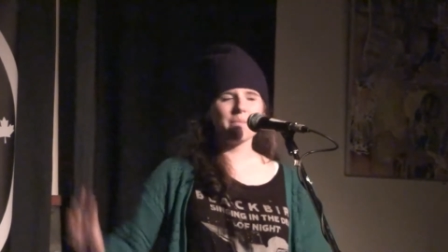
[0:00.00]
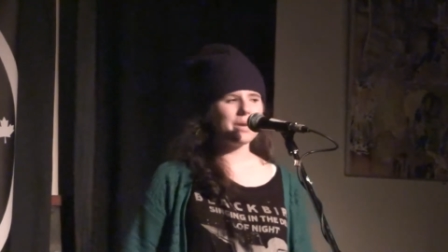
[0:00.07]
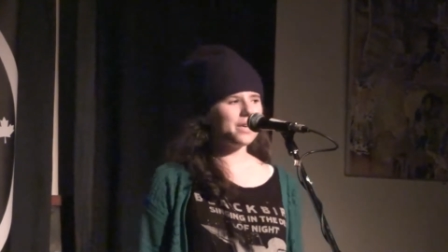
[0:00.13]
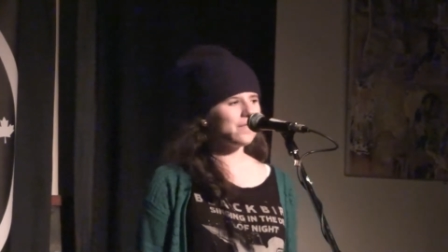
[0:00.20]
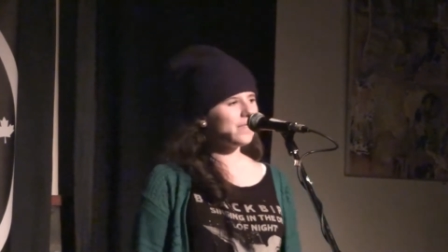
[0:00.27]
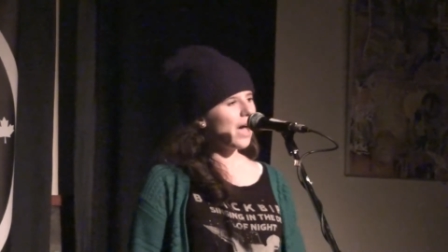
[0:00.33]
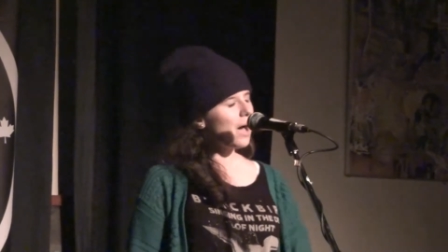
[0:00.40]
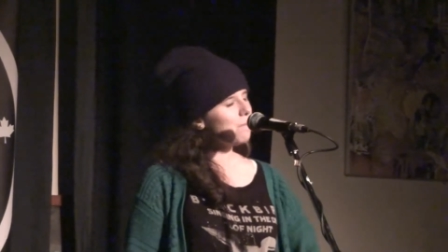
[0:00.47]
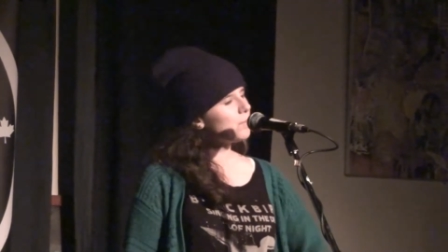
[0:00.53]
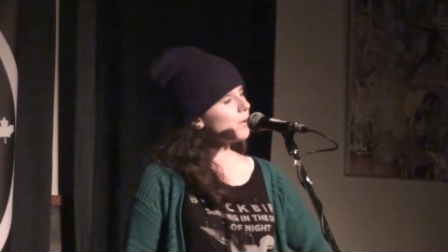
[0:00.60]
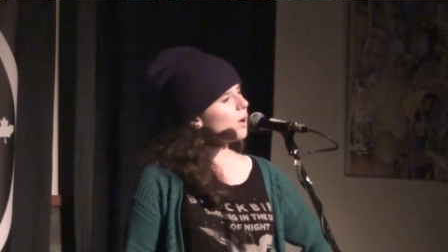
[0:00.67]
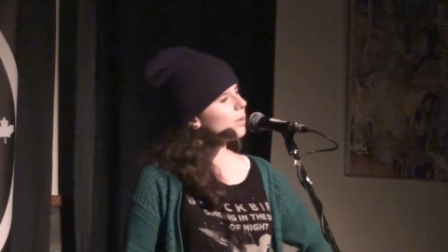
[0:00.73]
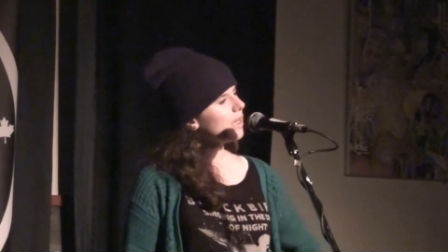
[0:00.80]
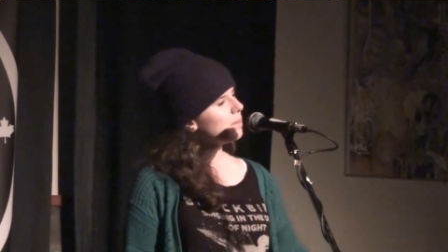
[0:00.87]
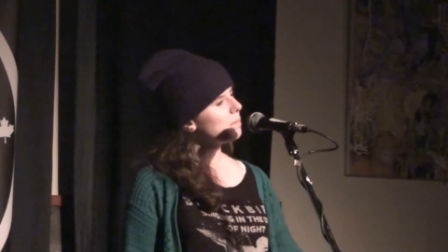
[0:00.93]
I mean, that
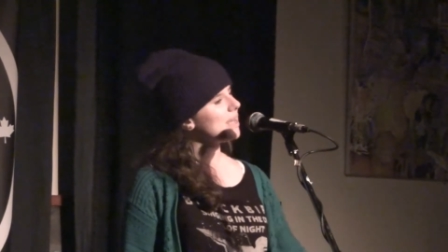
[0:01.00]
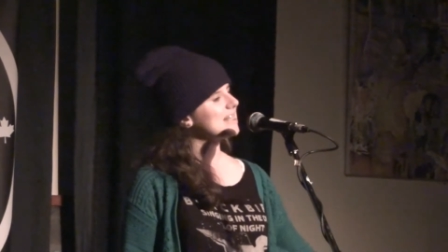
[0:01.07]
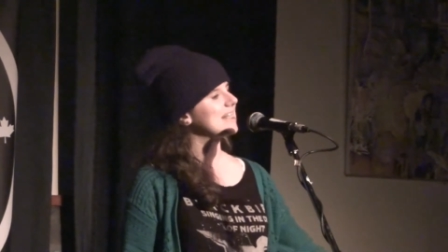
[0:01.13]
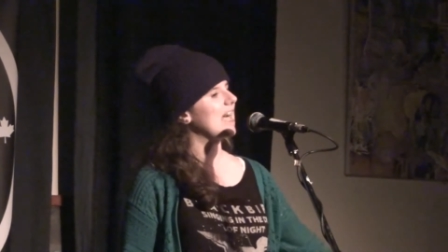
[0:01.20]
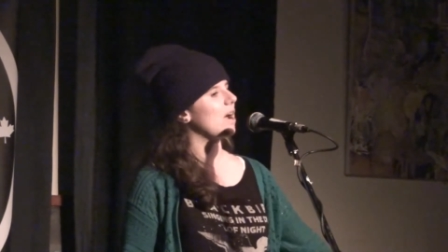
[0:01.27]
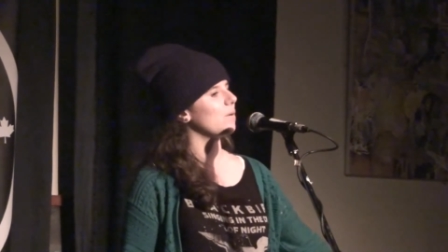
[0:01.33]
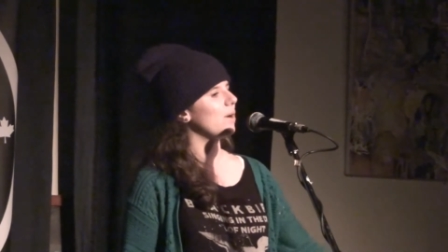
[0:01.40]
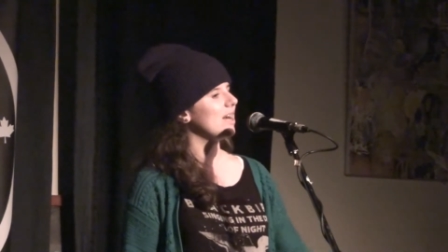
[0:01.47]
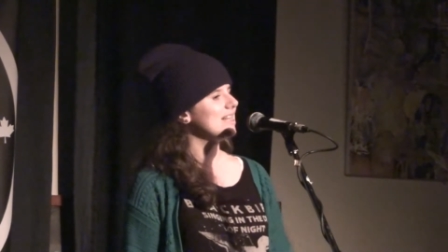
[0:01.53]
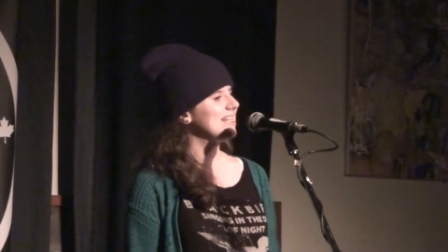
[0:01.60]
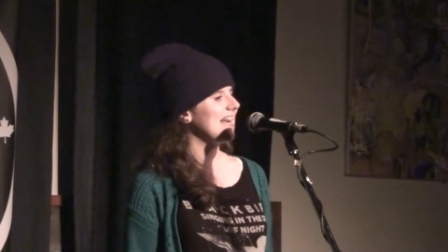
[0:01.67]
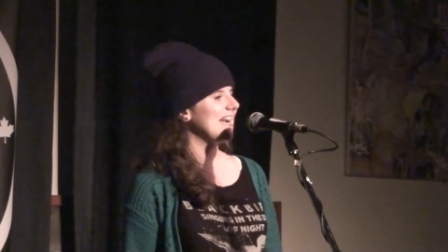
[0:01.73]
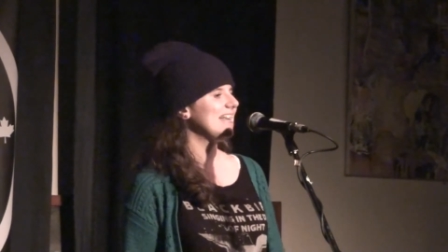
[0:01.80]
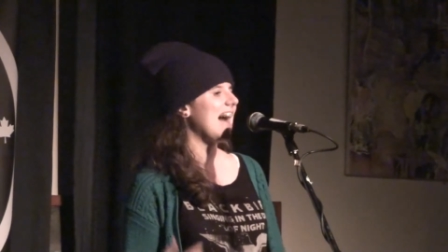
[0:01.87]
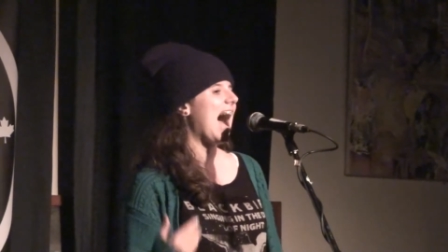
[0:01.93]
broken mascara,
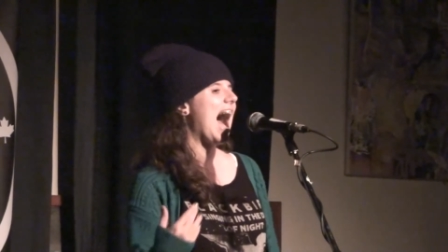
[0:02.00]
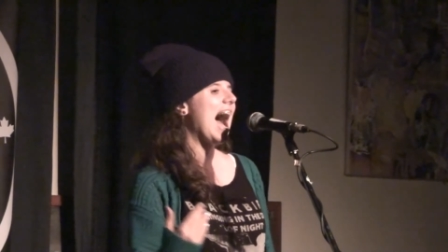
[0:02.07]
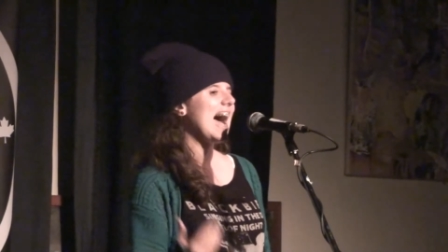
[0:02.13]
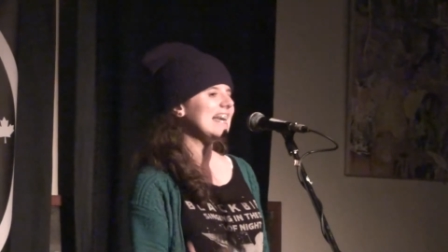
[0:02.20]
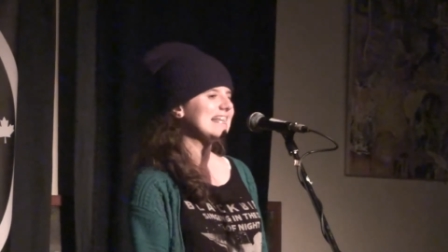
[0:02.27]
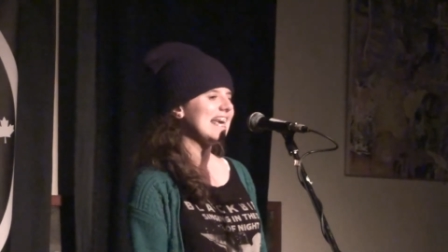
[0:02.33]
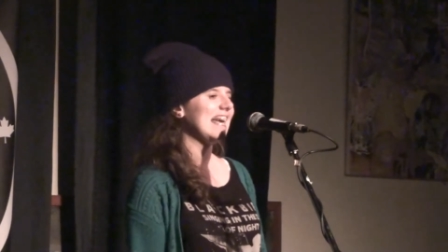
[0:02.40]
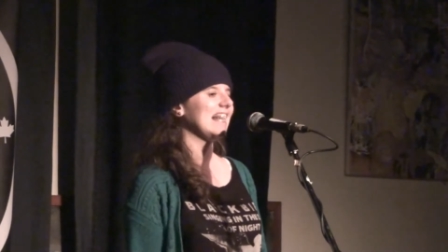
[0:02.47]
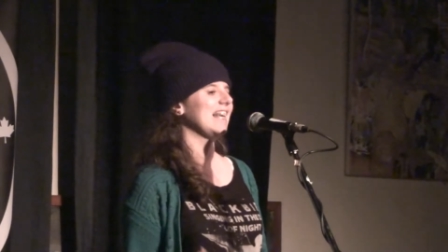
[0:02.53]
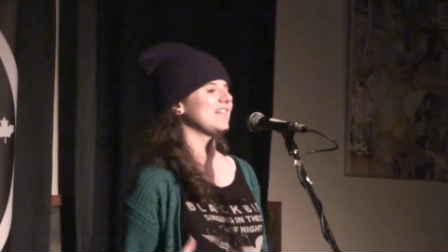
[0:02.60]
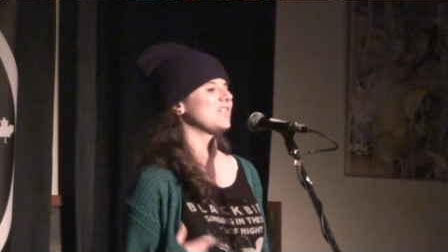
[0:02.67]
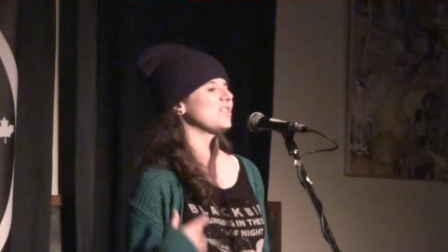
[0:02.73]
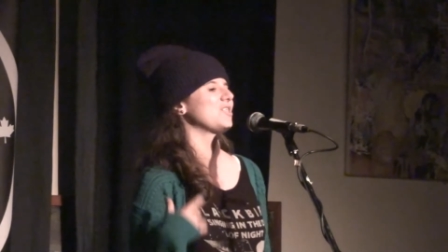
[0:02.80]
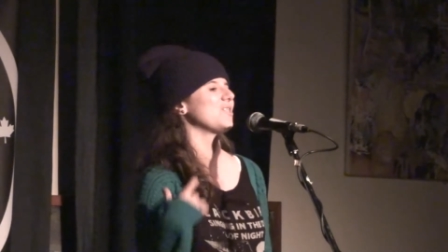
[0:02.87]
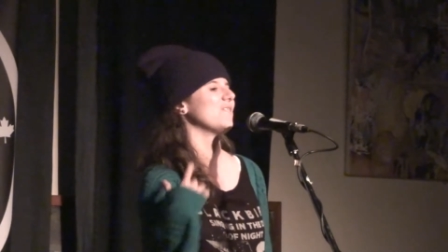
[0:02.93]
dead-eyed, killing
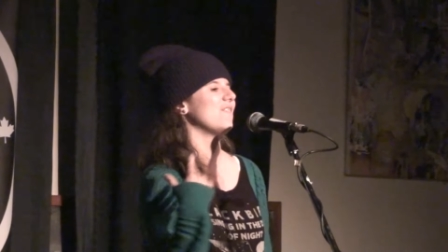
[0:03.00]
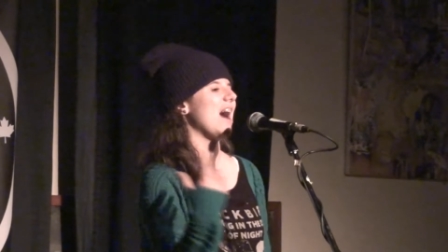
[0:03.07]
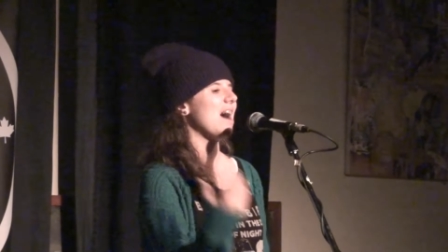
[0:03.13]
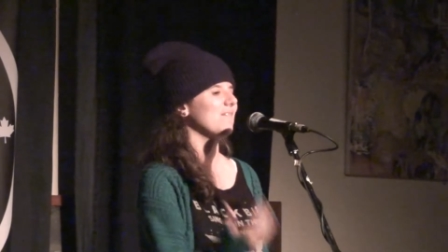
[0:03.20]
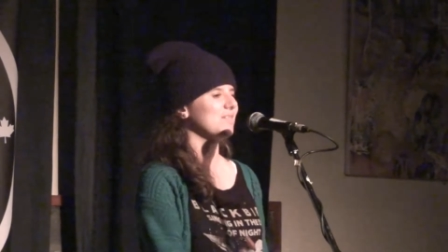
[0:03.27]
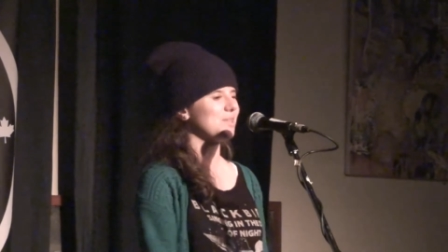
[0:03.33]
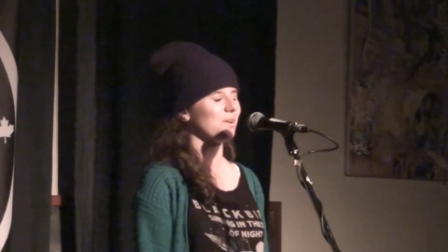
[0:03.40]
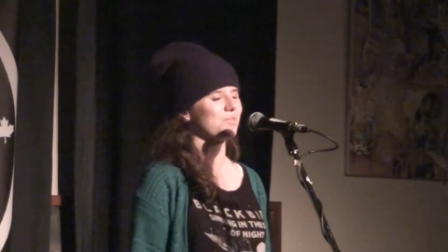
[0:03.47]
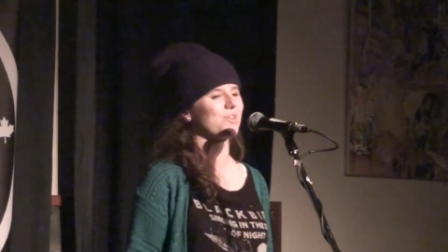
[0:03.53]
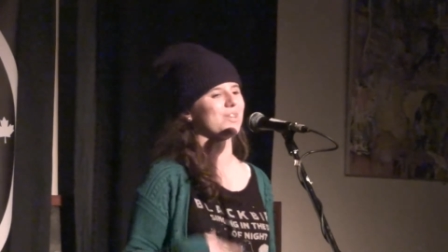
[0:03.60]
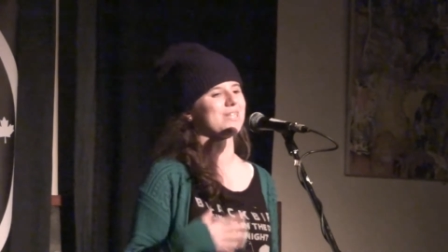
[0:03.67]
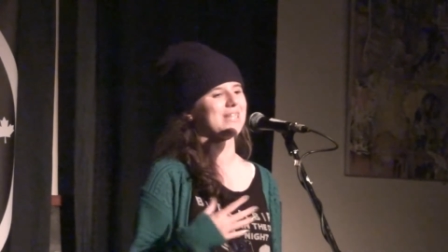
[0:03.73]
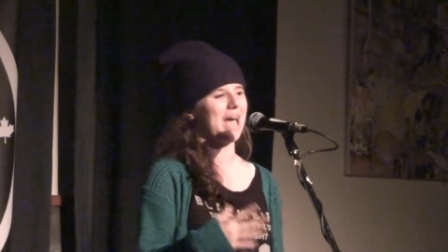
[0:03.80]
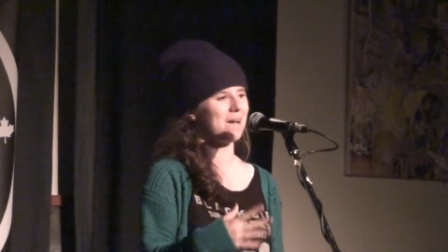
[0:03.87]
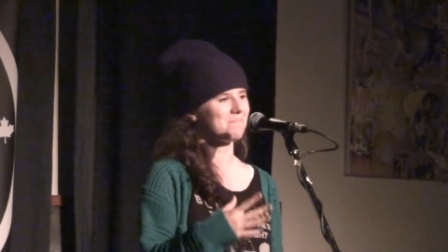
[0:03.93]
to survive social
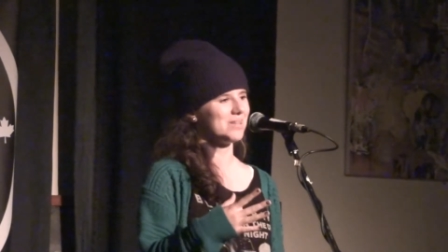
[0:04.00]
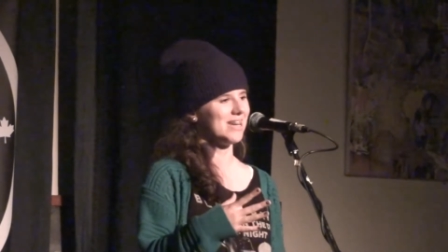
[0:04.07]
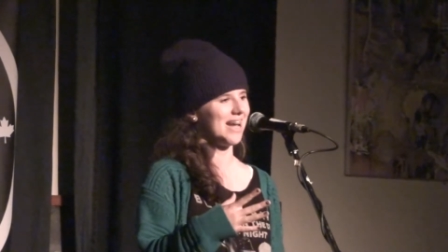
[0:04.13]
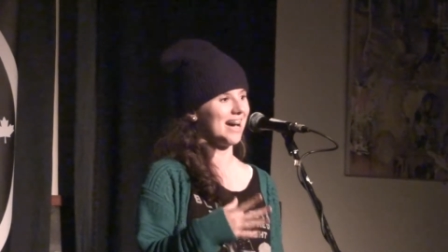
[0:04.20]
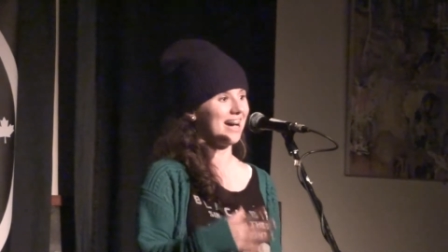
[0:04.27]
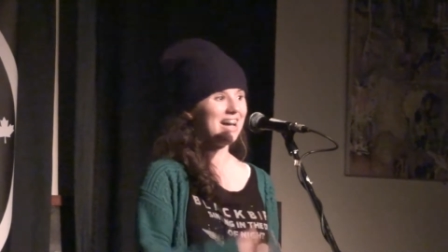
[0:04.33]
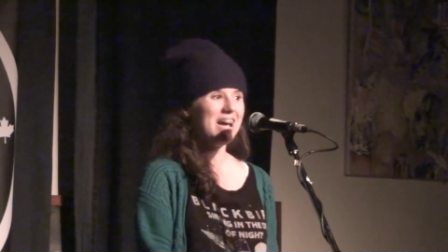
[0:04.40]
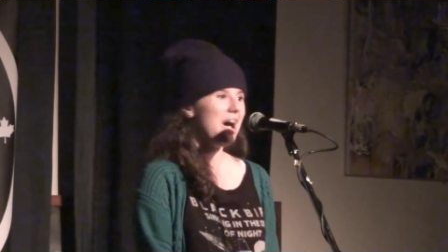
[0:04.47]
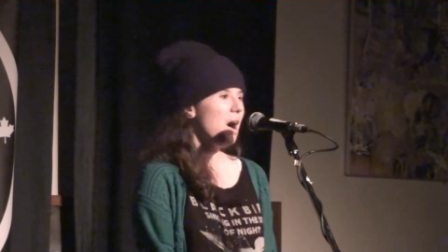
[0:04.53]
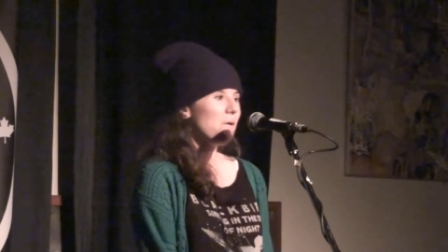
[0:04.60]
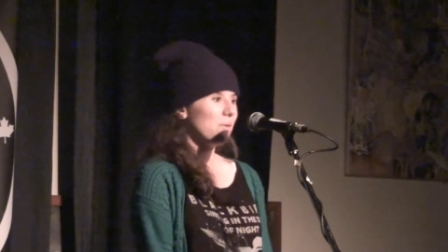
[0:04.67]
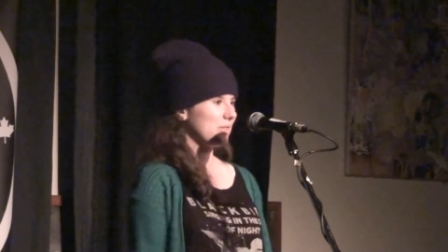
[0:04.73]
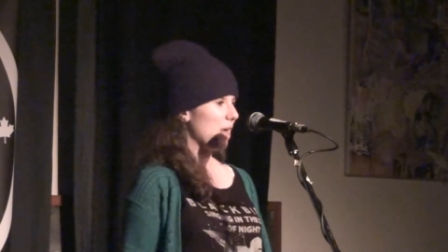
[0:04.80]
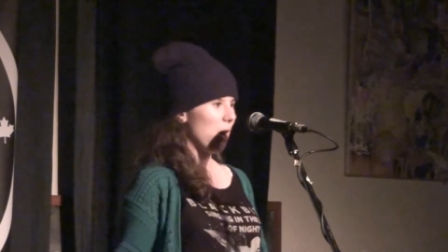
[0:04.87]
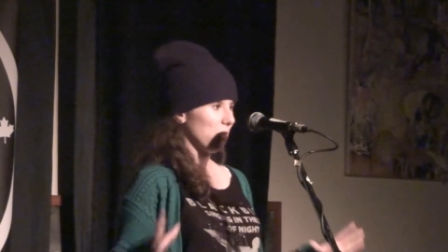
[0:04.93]
stamina
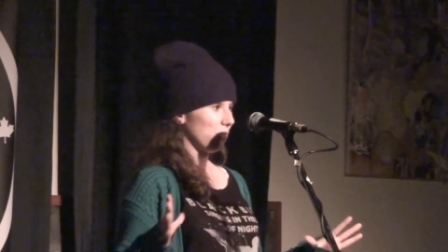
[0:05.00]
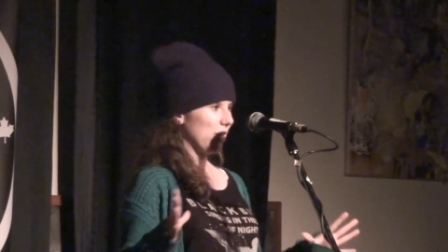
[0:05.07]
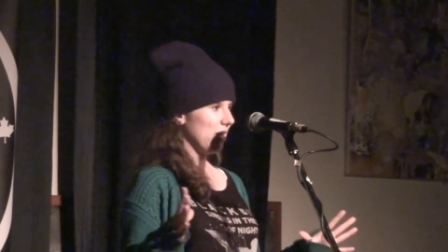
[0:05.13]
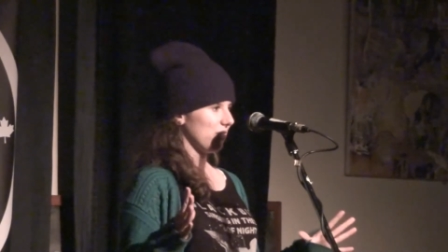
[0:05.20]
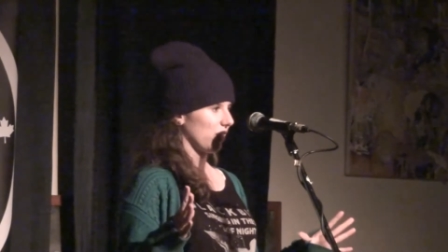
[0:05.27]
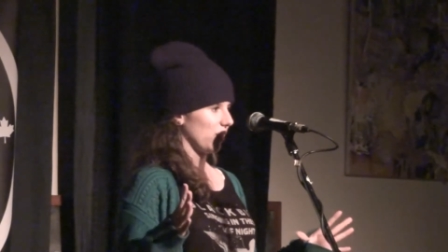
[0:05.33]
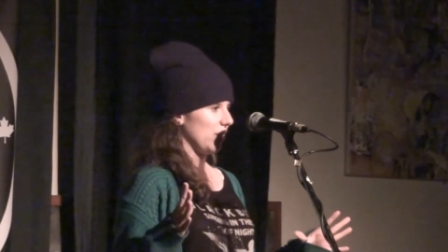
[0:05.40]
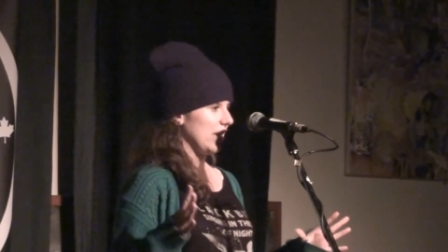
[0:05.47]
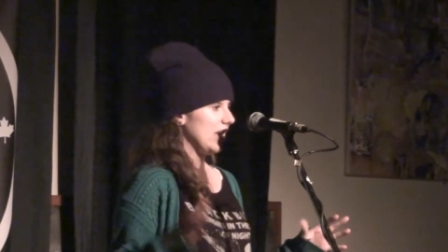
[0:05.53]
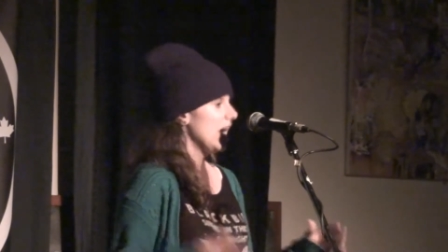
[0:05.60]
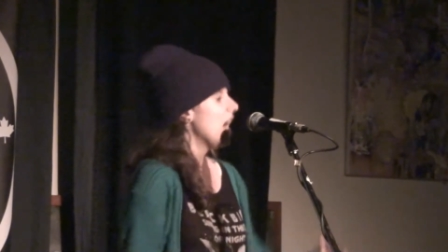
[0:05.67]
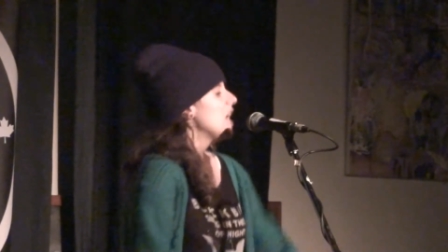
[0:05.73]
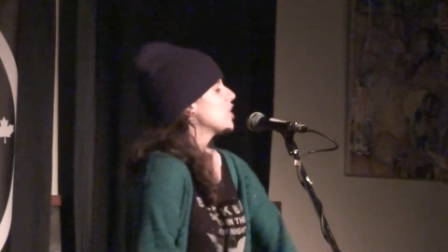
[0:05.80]
without bravery,